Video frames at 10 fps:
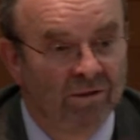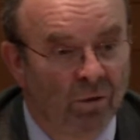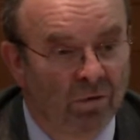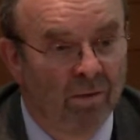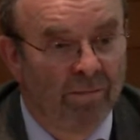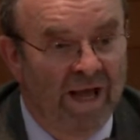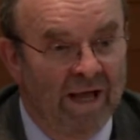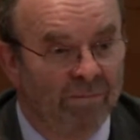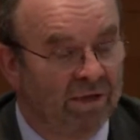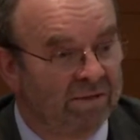good or
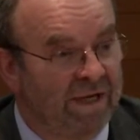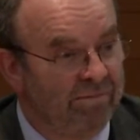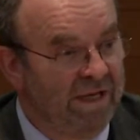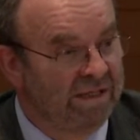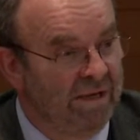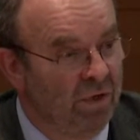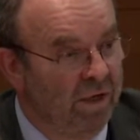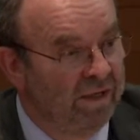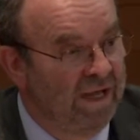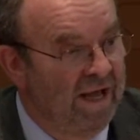bad, because that means I will
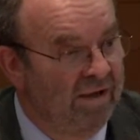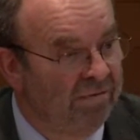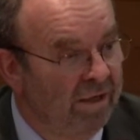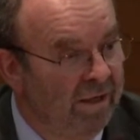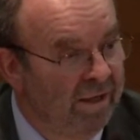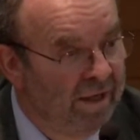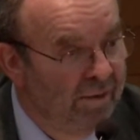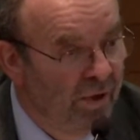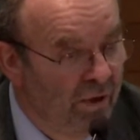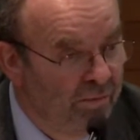not have a
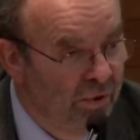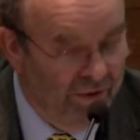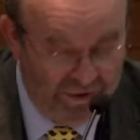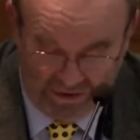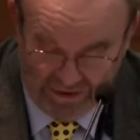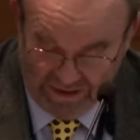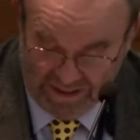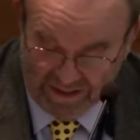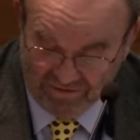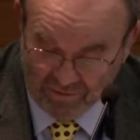PowerPoint
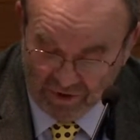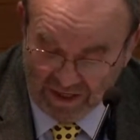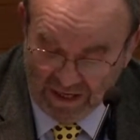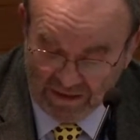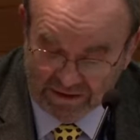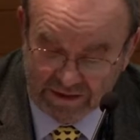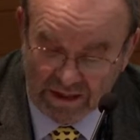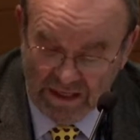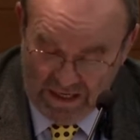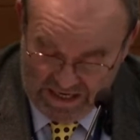like everybody else,
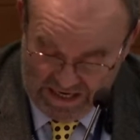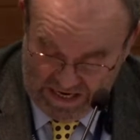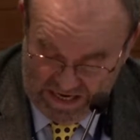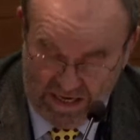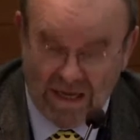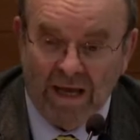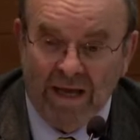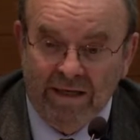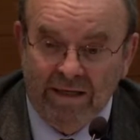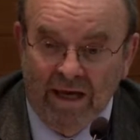
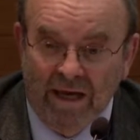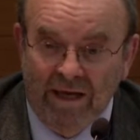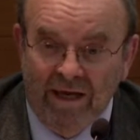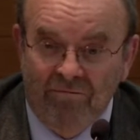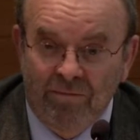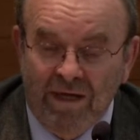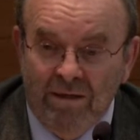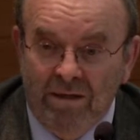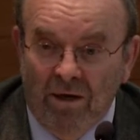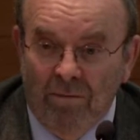and I have made
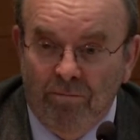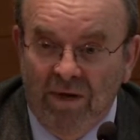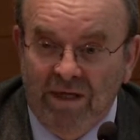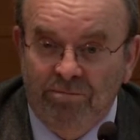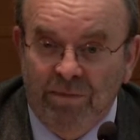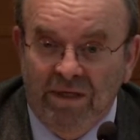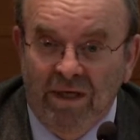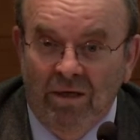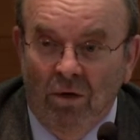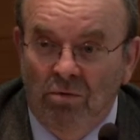up my
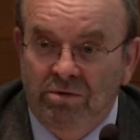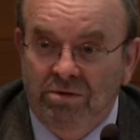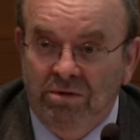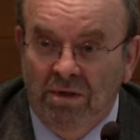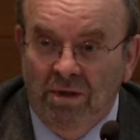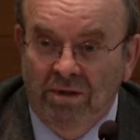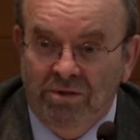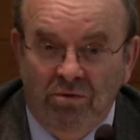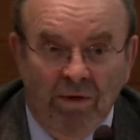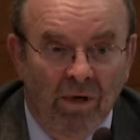speaking notes
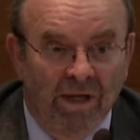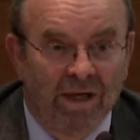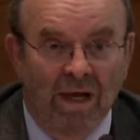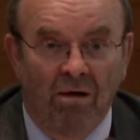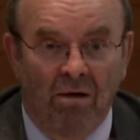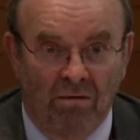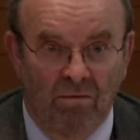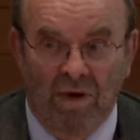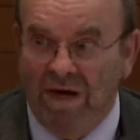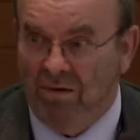scribbling along
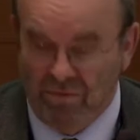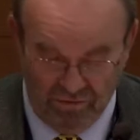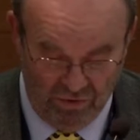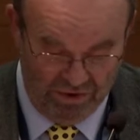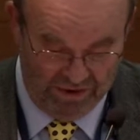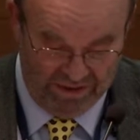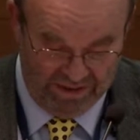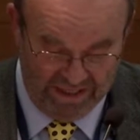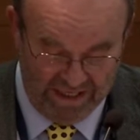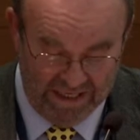while we were
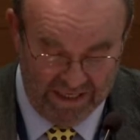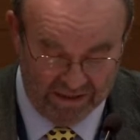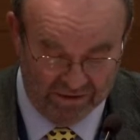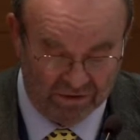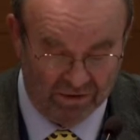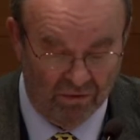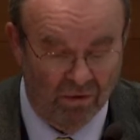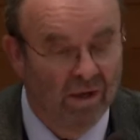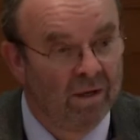sitting here. So